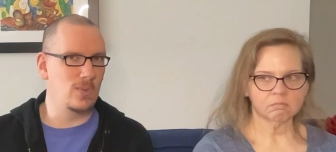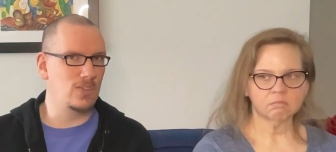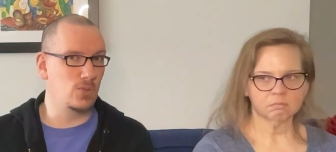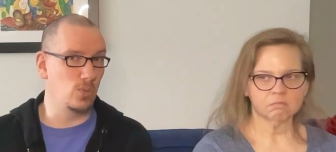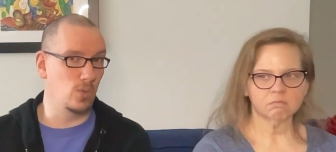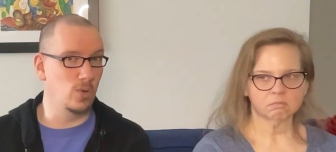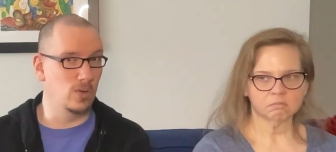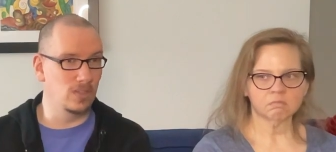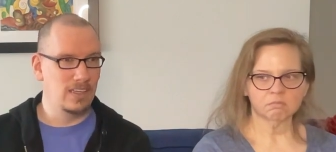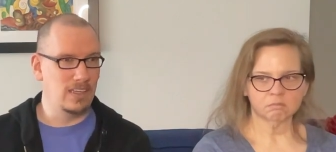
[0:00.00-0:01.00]
Speaker 1: want to
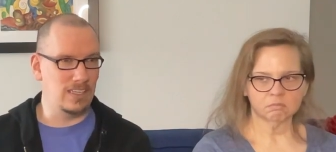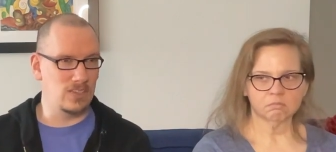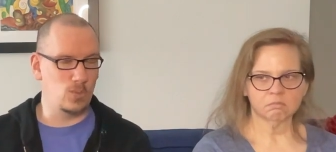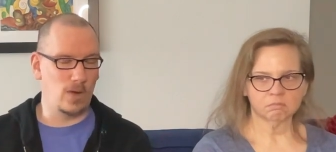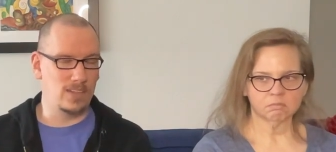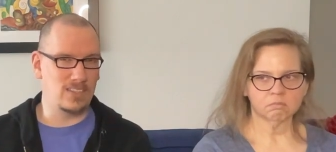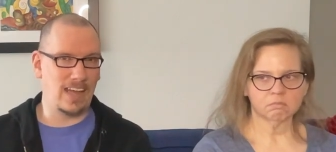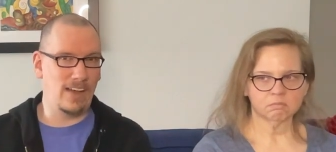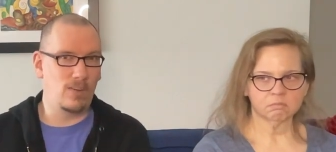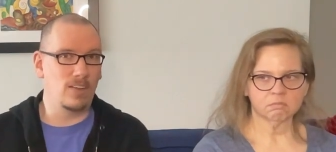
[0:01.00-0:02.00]
rule, he just wants to
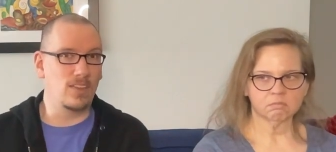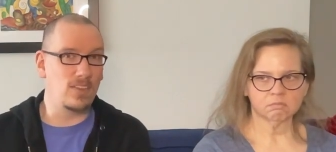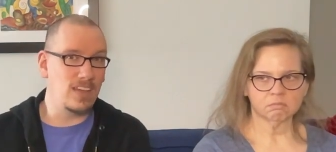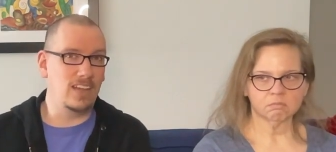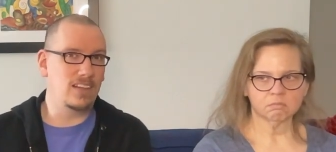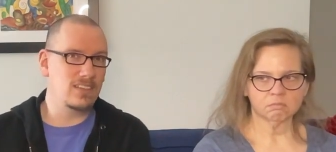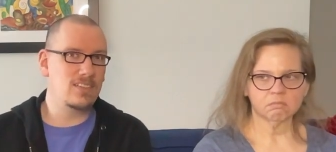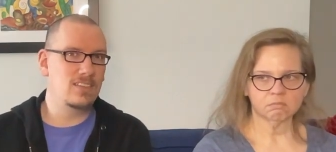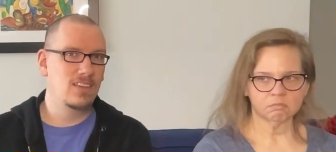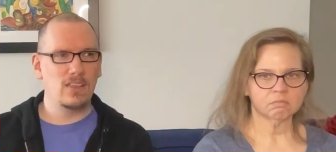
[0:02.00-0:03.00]
have all the
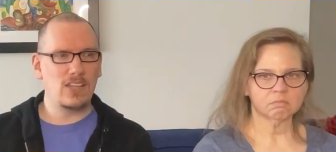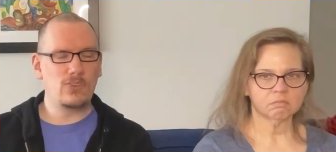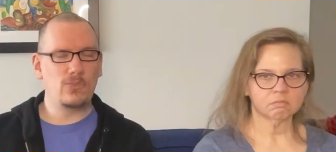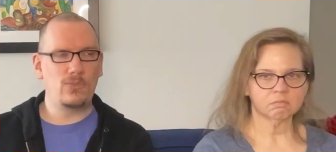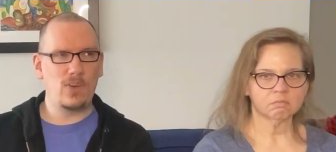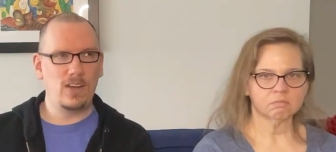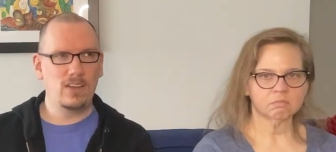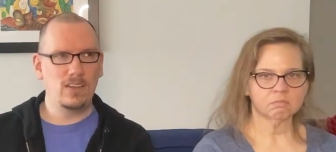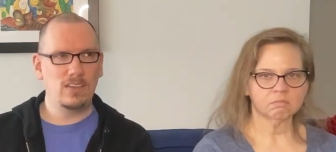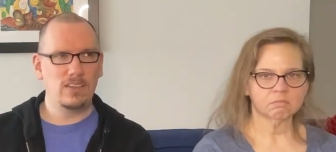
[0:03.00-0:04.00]
things. That's a
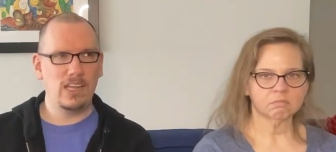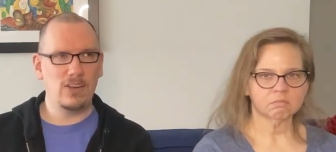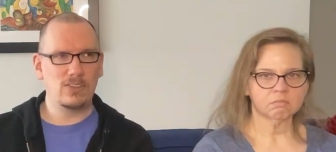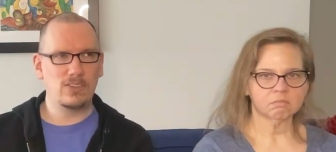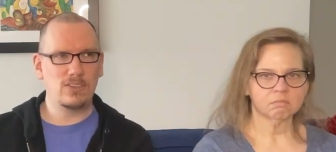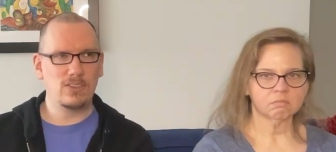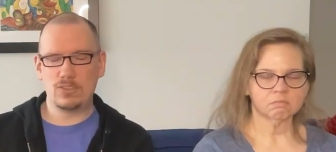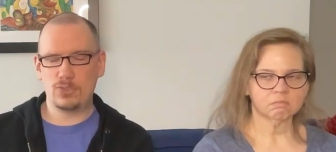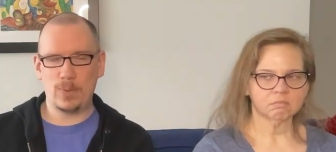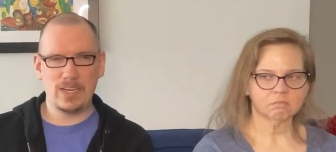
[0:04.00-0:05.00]
fun character
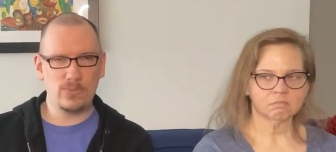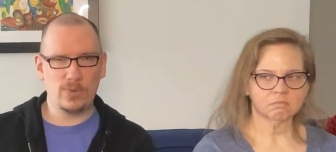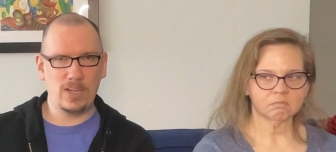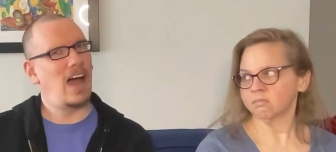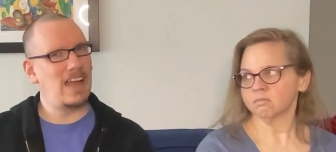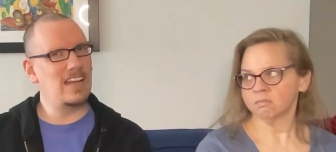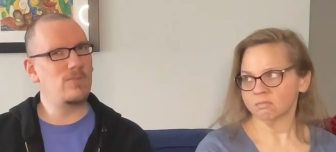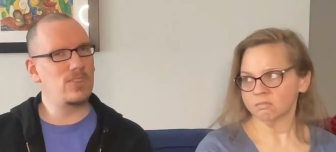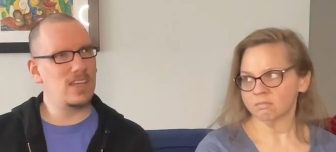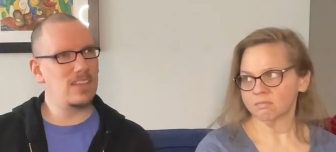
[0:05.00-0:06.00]
trait for him. I
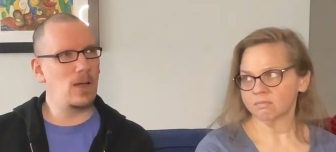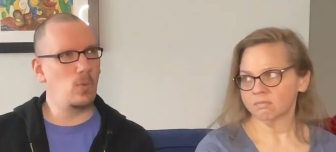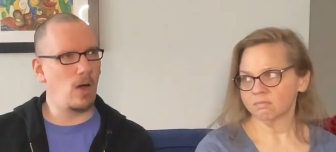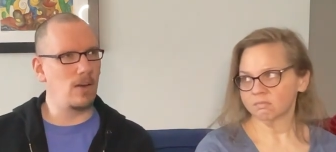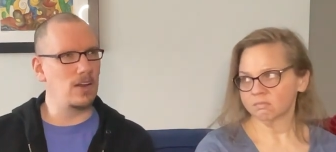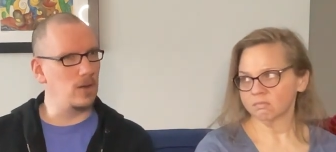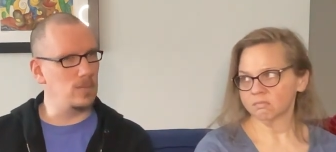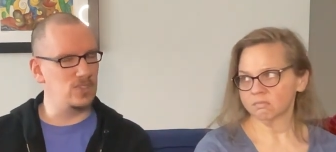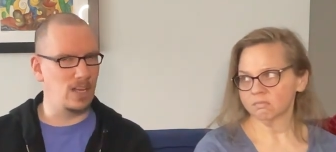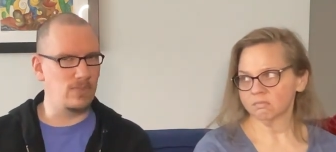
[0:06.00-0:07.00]
never think that Wario
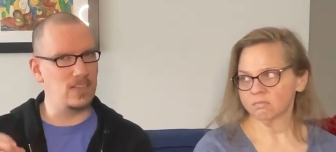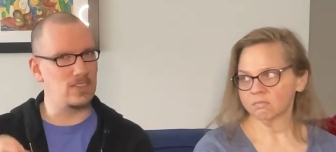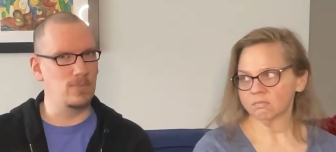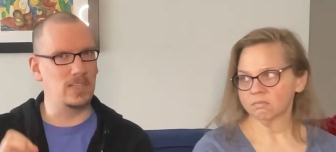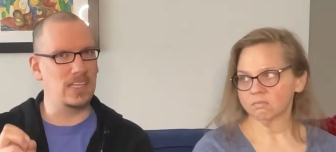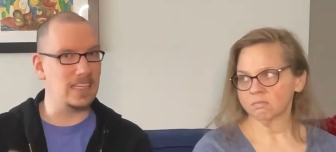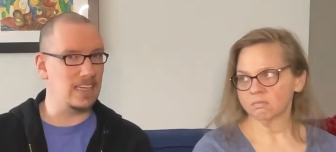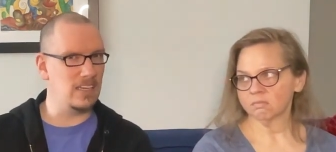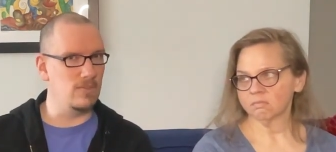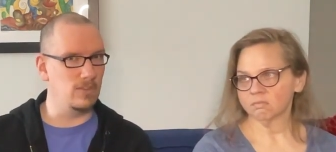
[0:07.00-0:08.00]
himself is completely
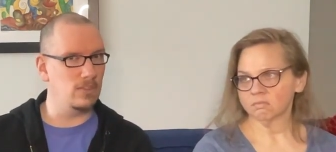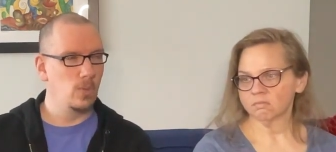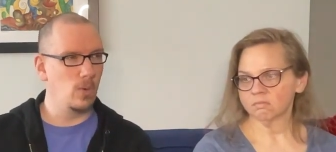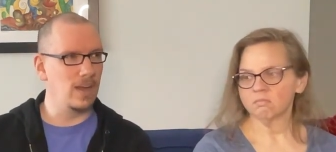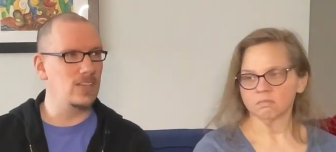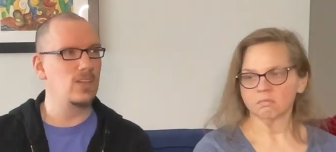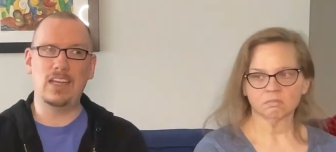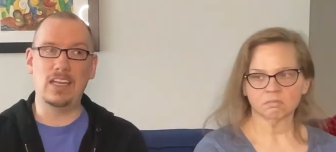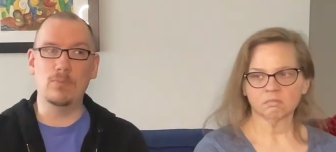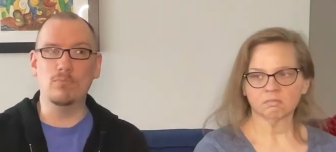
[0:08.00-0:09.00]
evil. Whereas
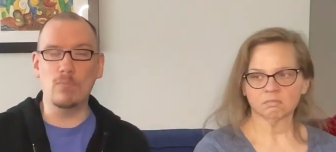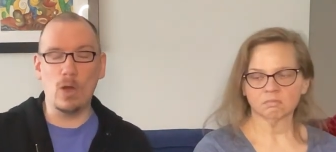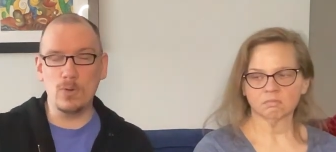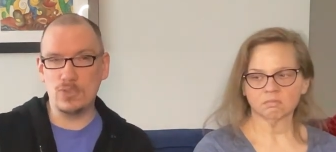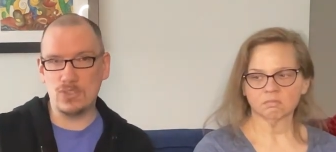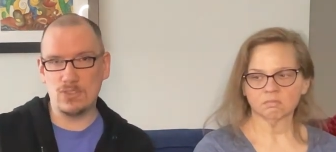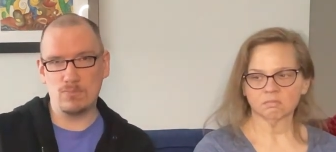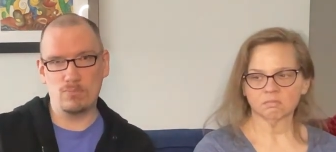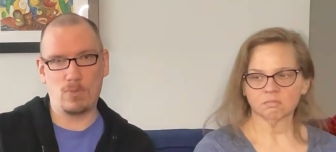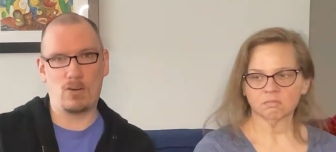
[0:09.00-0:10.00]
in most
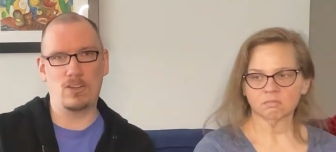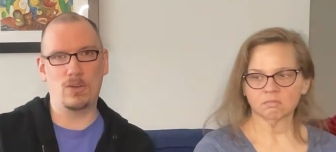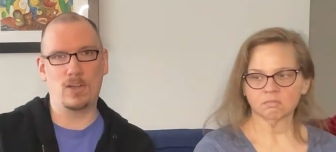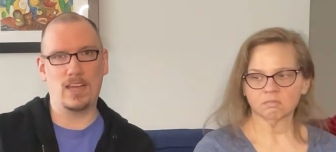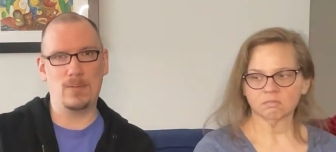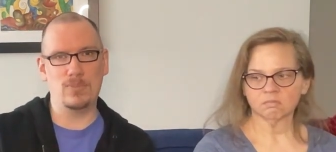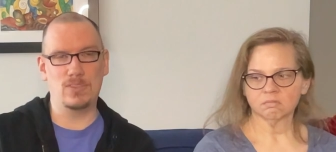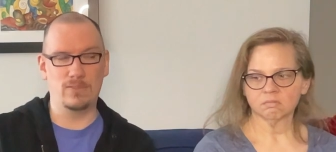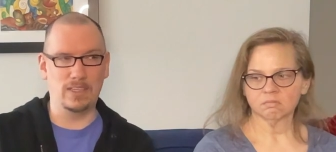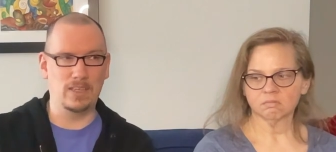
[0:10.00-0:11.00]
Mario games, the
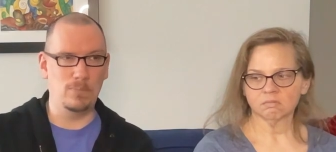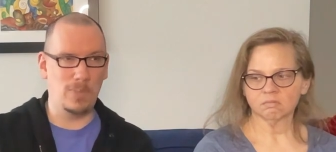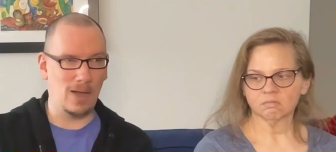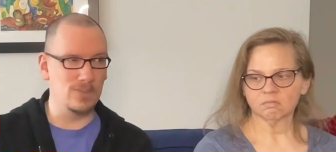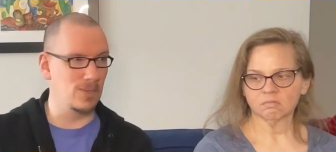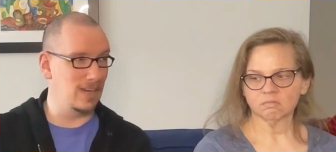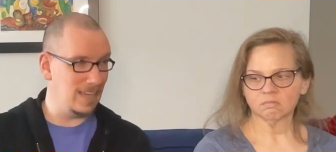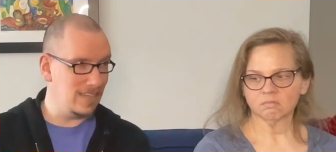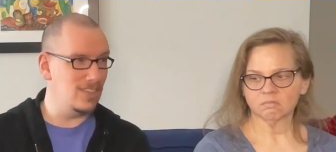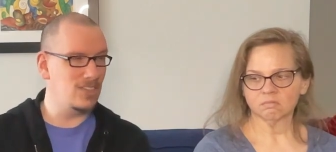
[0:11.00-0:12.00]
villain Bowser
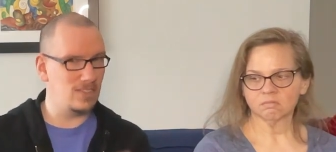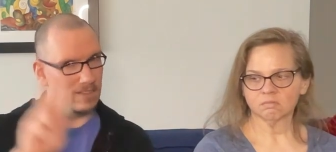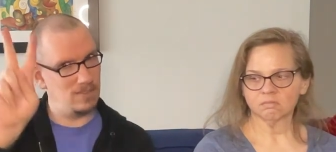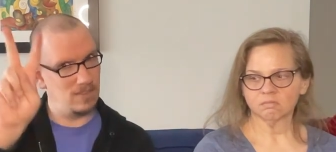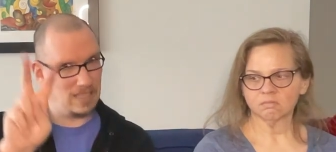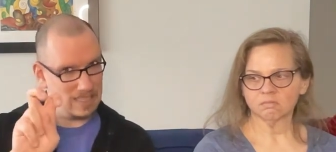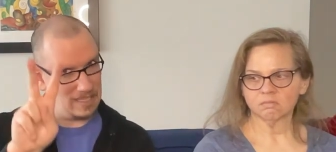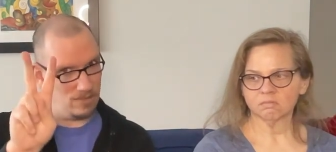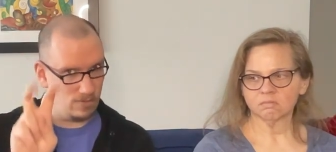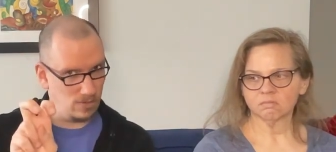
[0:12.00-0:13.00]
is
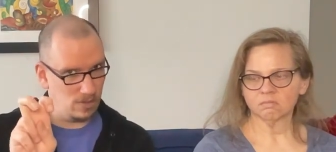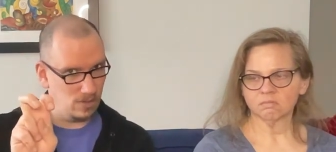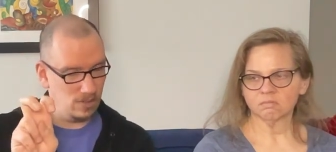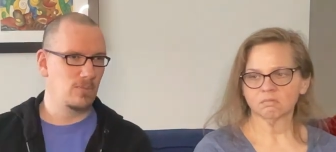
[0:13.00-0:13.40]
evil.